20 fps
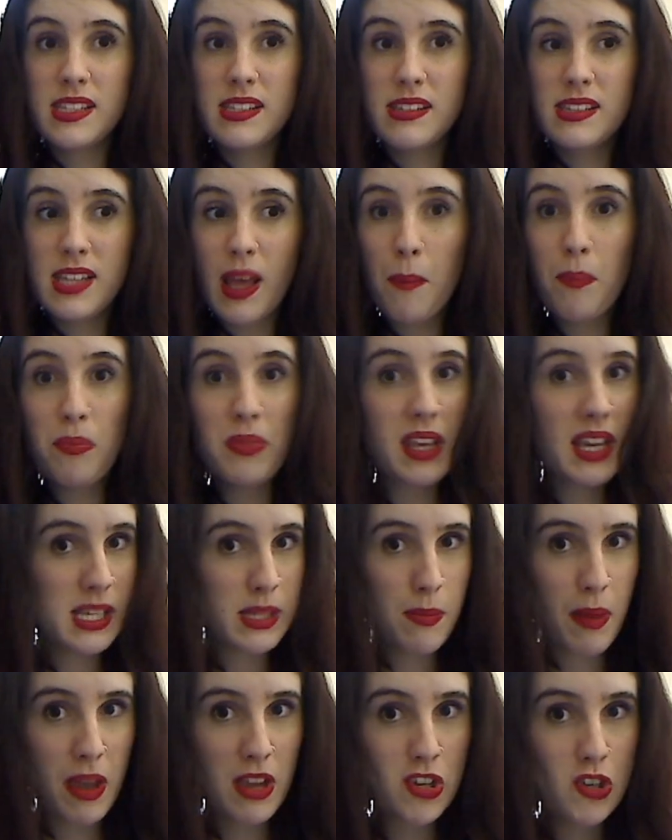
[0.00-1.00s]
something
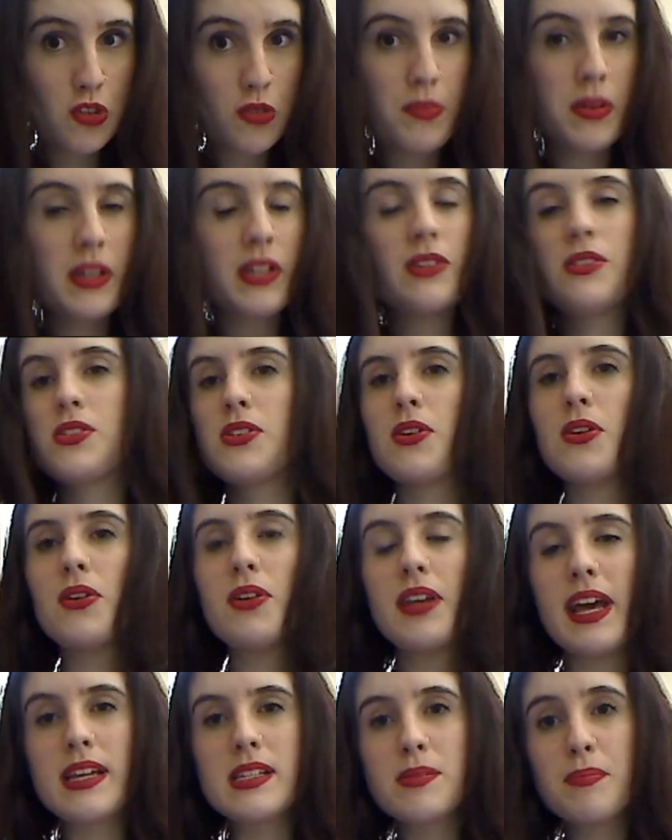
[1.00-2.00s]
special because
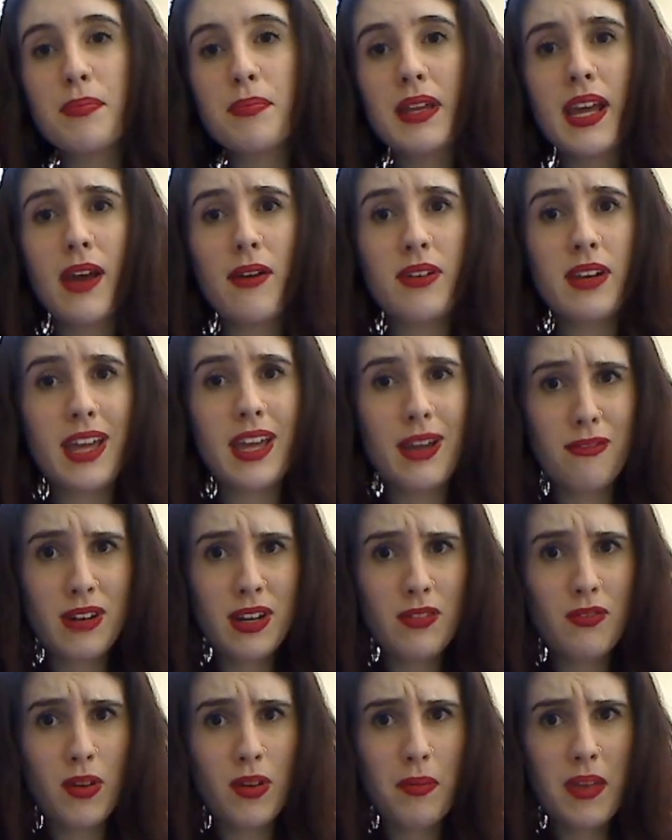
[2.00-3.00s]
God hasn't been able to get
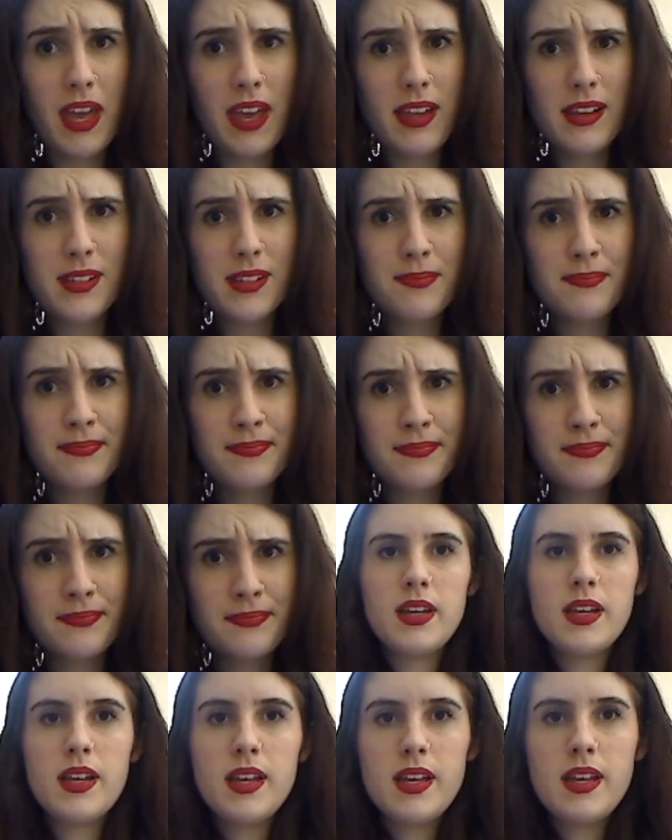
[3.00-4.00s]
rid of him yet.
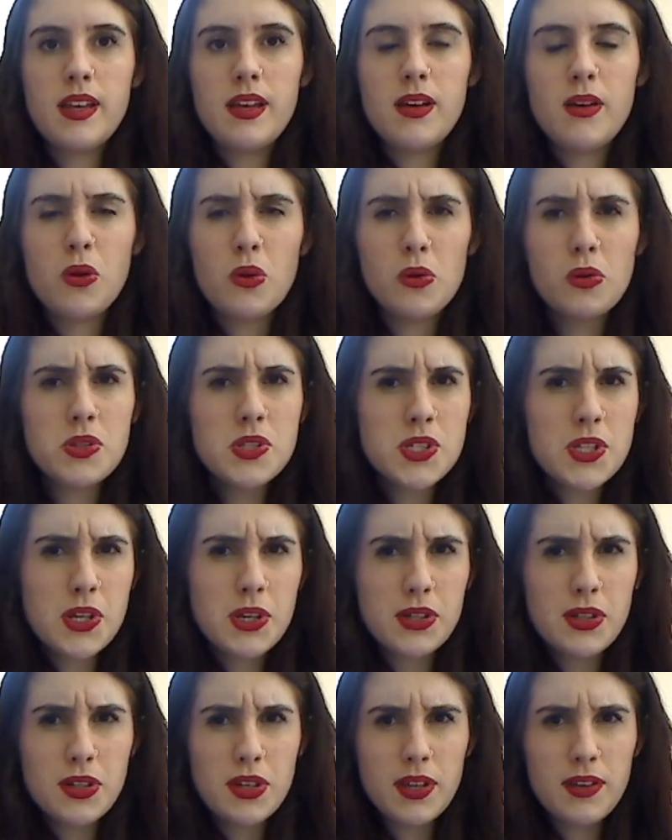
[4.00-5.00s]

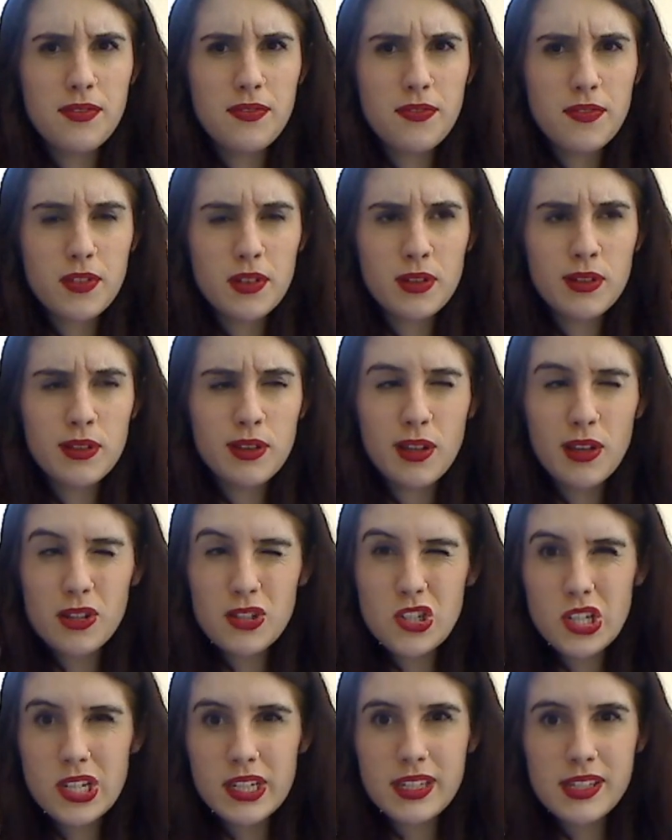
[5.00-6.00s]
Also, if
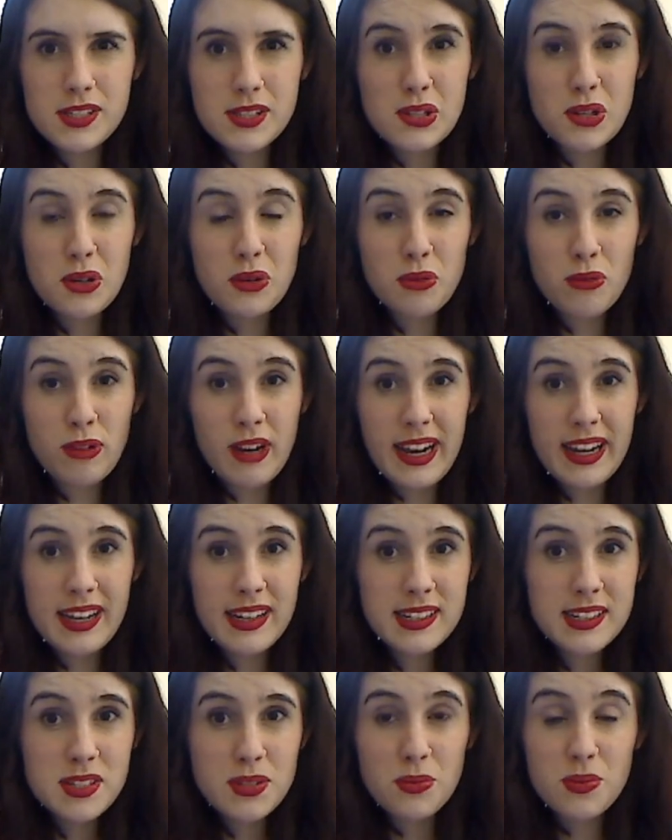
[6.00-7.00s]
logic is
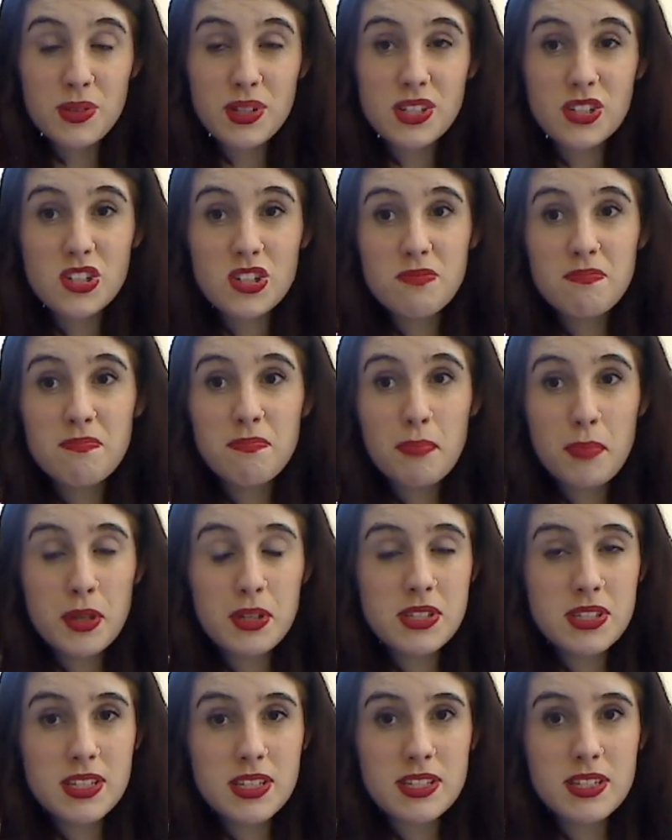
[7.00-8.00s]
correct, which
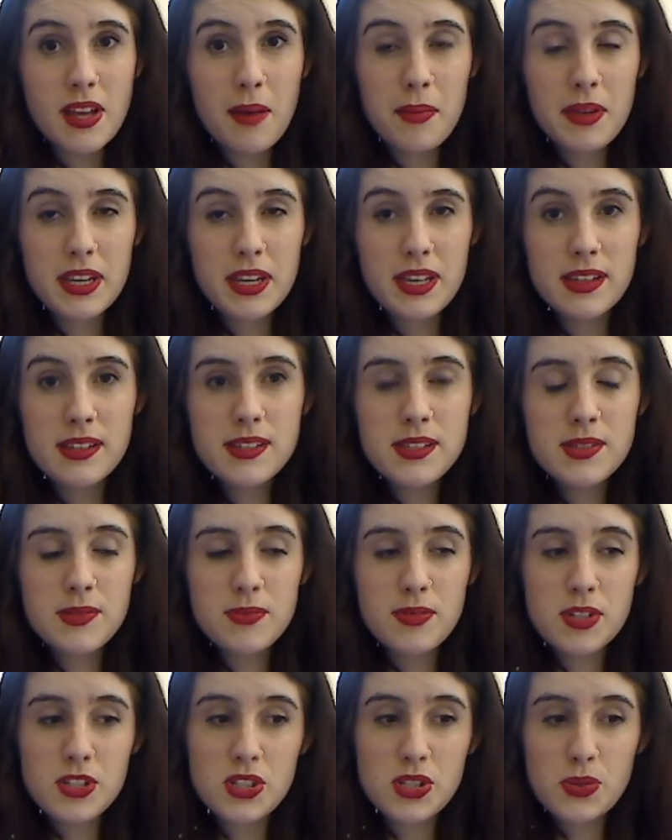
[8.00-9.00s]
most of the time it is,
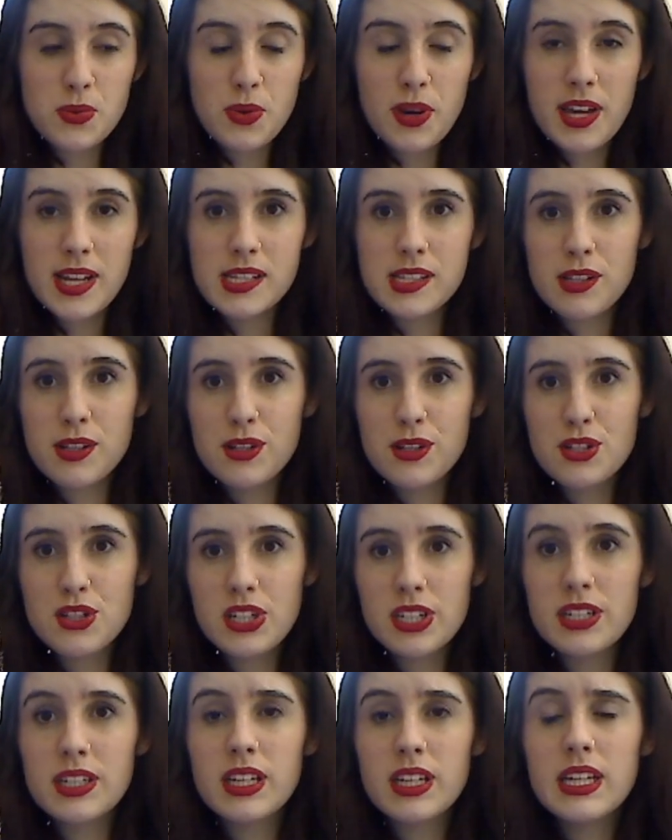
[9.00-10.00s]
which is why it's
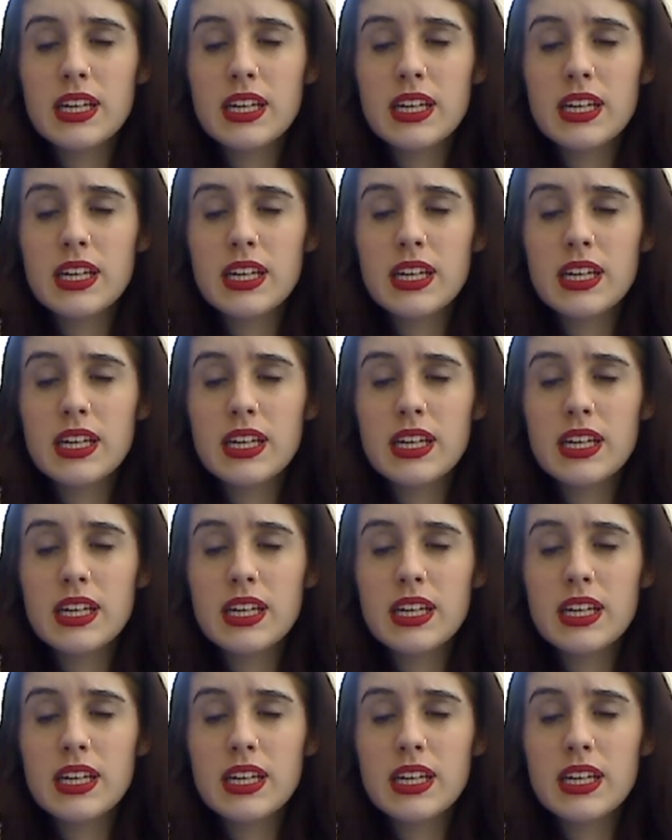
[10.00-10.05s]
logic,